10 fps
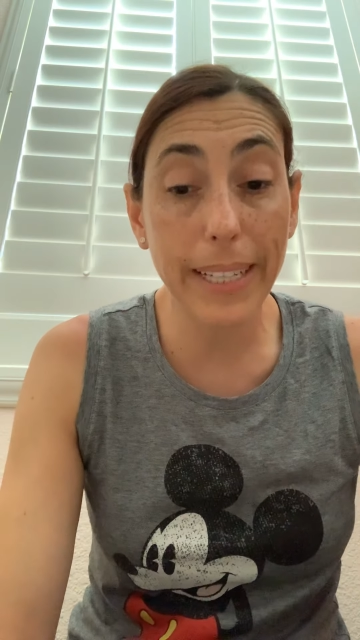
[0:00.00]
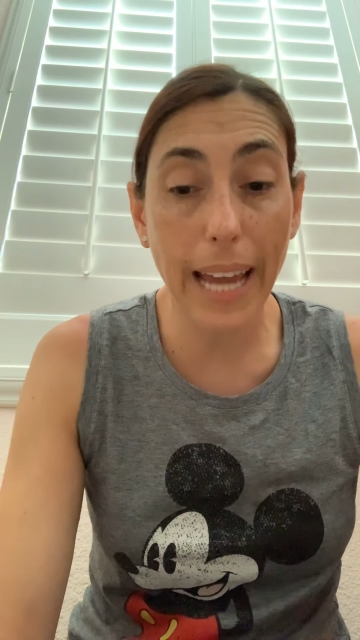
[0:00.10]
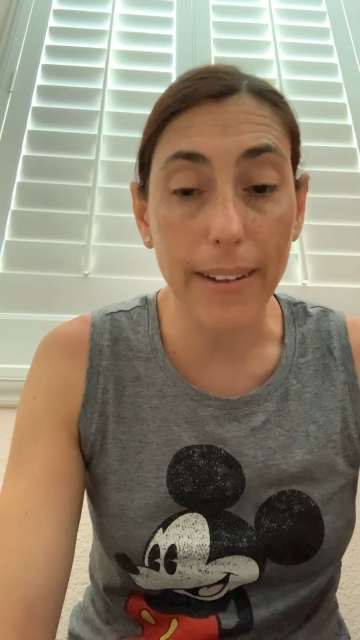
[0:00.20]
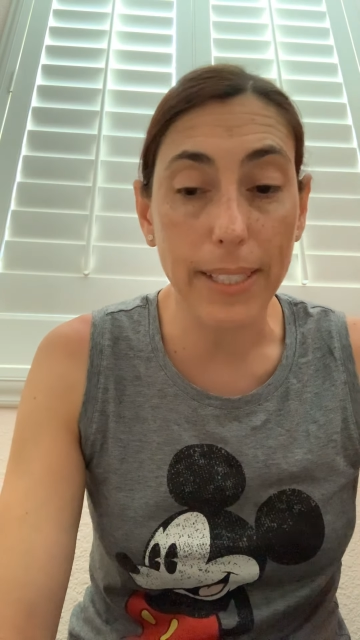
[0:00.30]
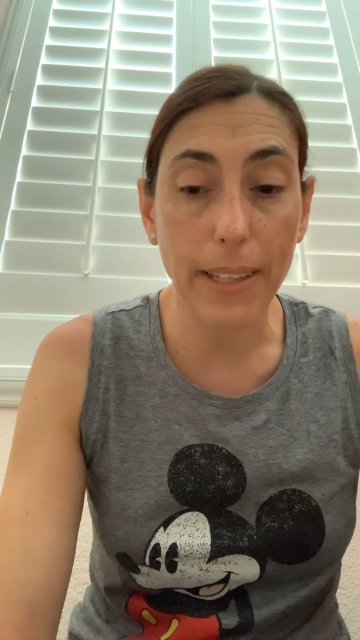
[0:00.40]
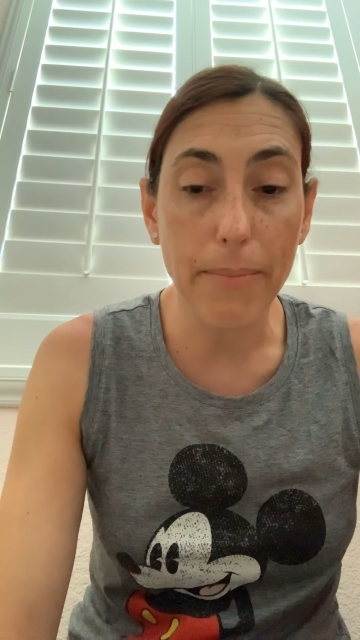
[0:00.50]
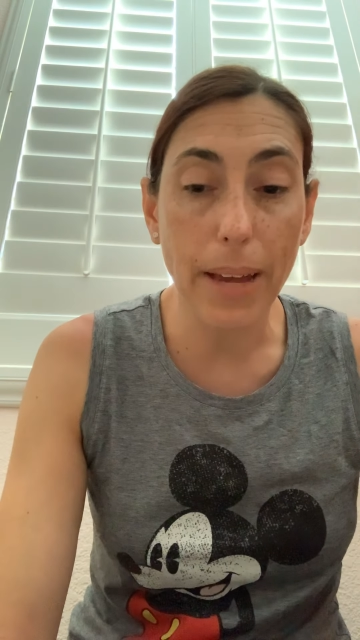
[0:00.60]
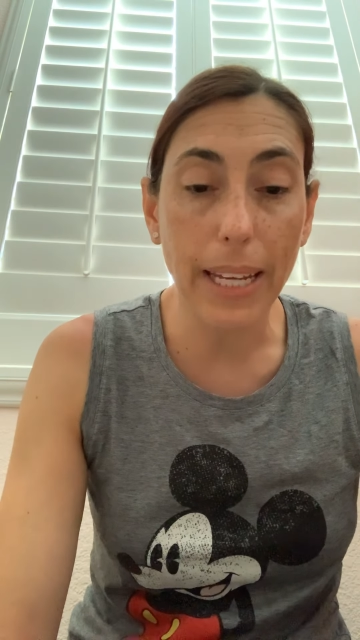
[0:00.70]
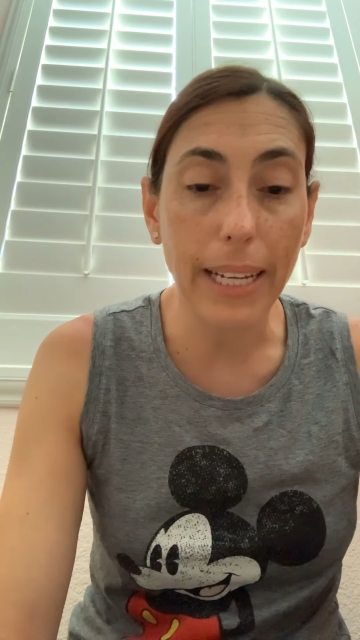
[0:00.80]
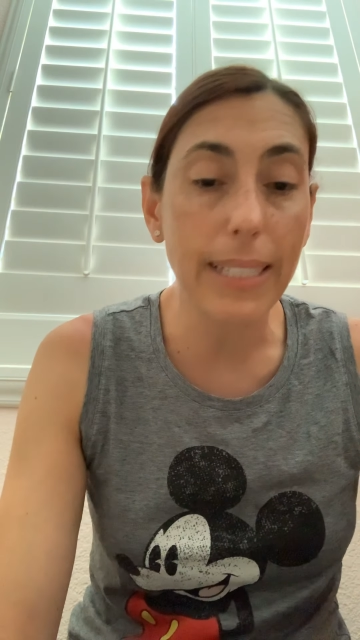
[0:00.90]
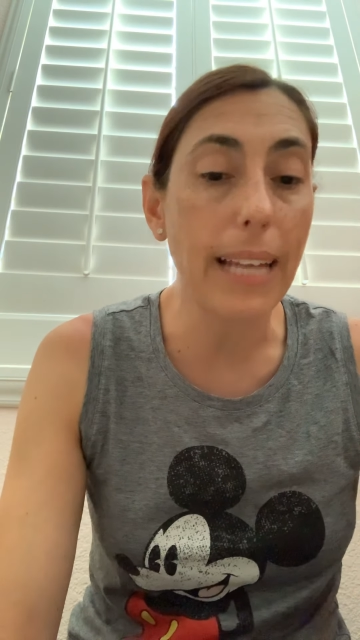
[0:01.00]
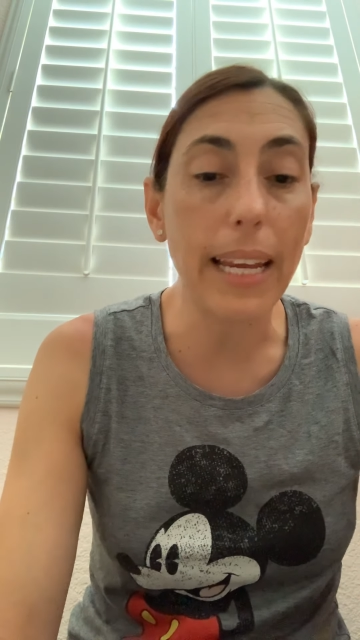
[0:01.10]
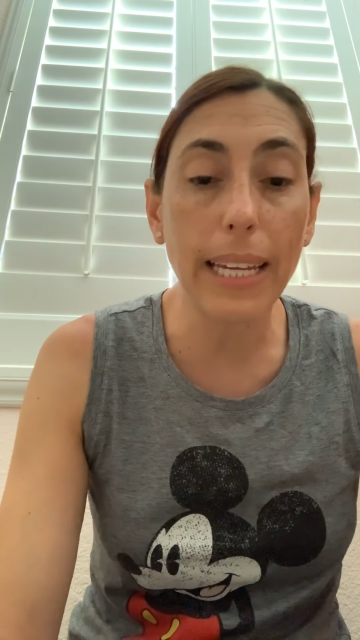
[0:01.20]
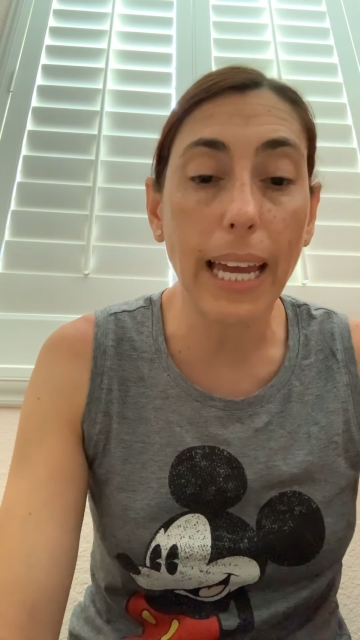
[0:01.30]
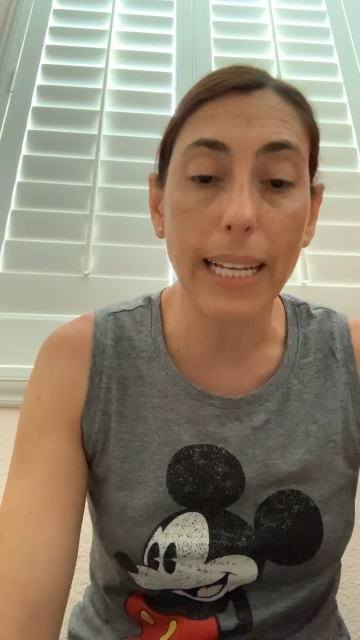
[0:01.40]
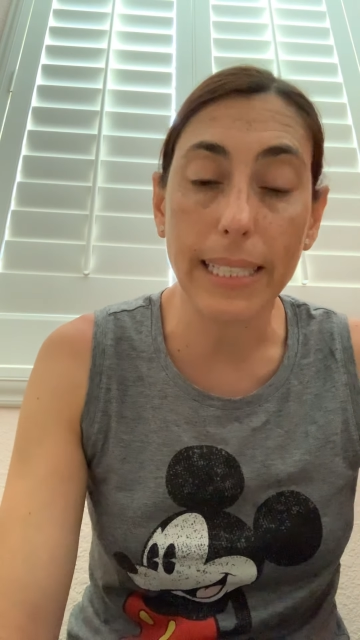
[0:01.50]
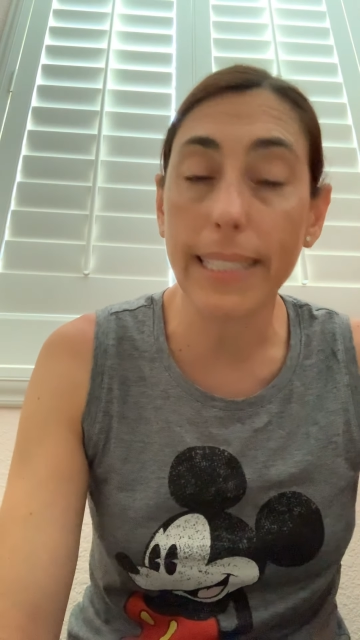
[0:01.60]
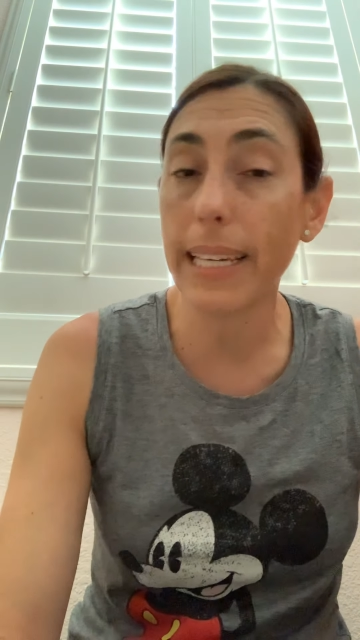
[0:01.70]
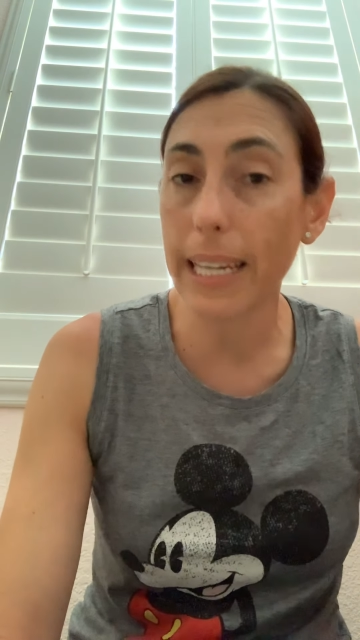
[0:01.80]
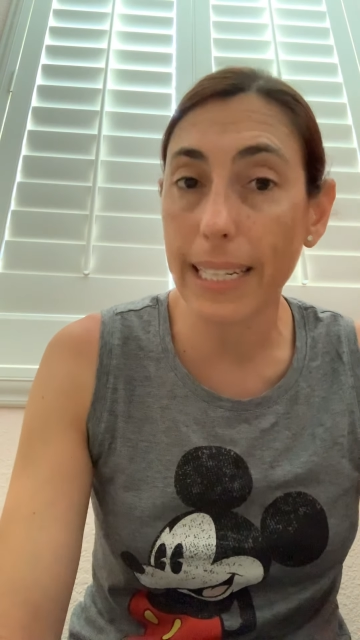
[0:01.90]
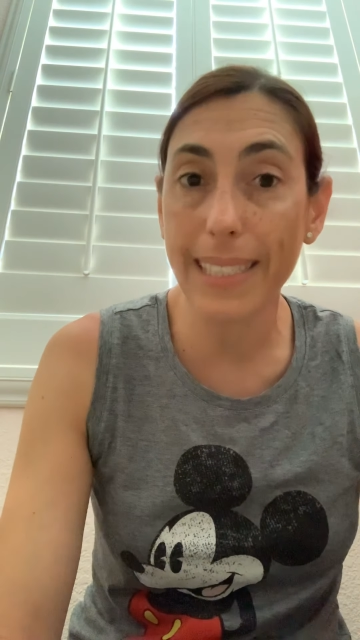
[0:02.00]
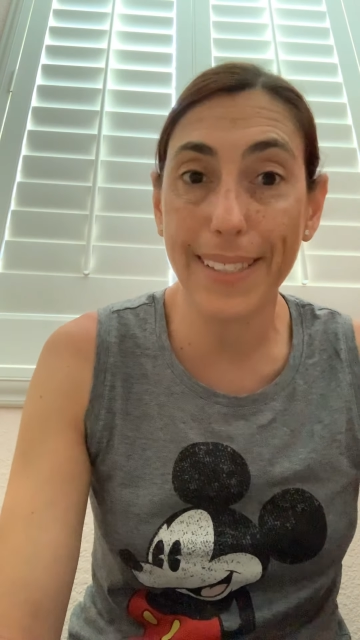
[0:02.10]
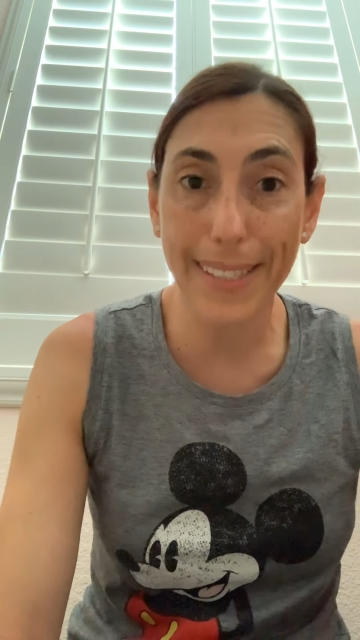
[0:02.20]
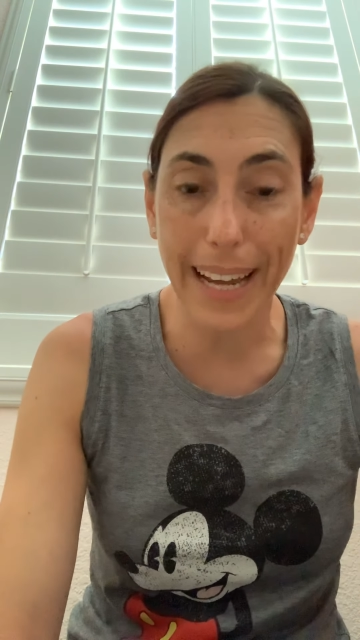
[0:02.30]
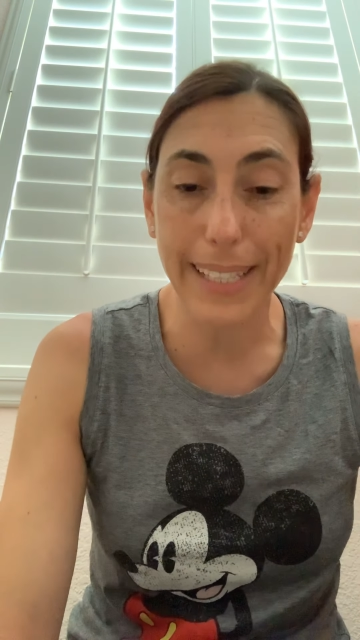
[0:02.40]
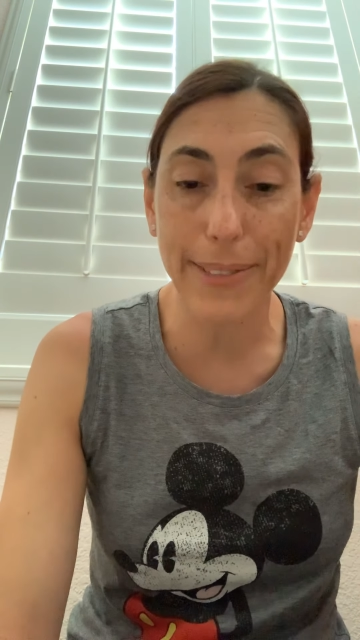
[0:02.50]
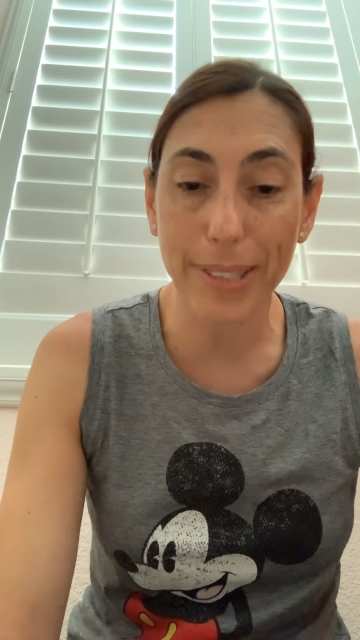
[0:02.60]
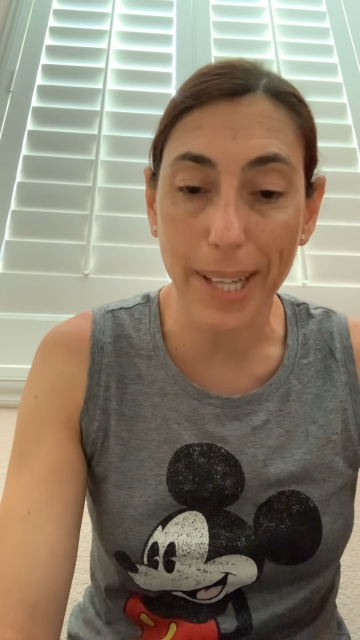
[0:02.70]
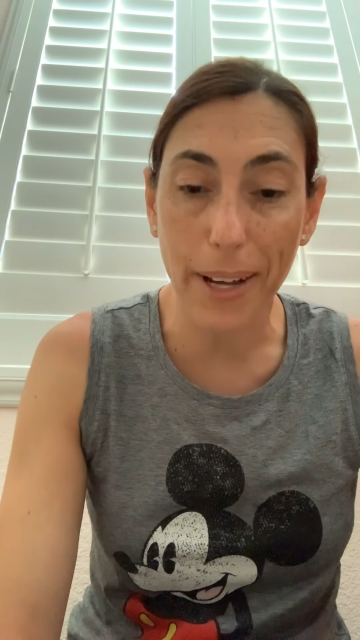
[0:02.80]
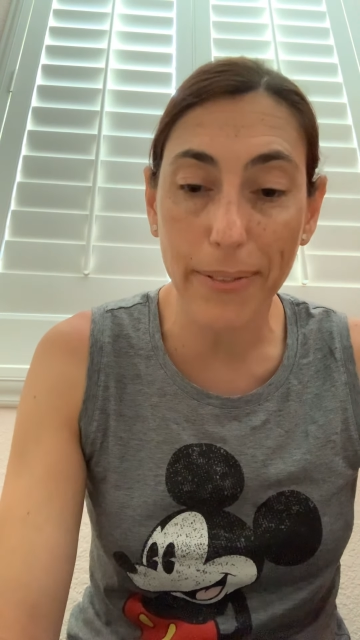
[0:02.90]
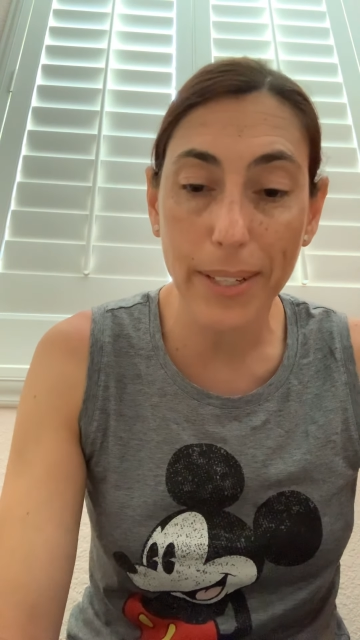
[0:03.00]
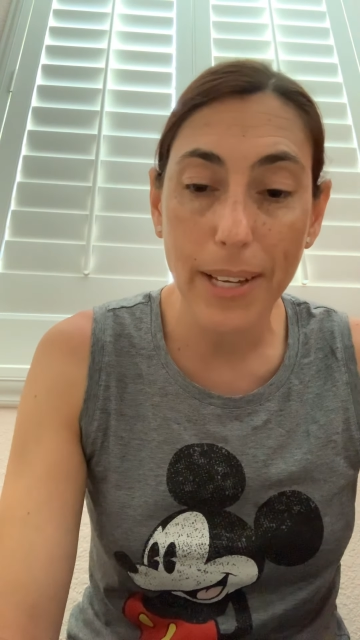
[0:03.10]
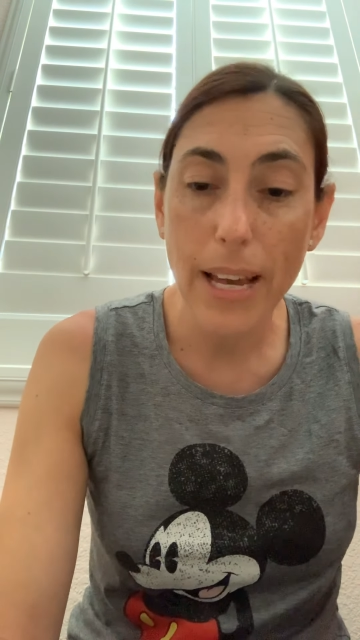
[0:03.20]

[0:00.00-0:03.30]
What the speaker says: accounts of the many exciting cases he and his detectives solved.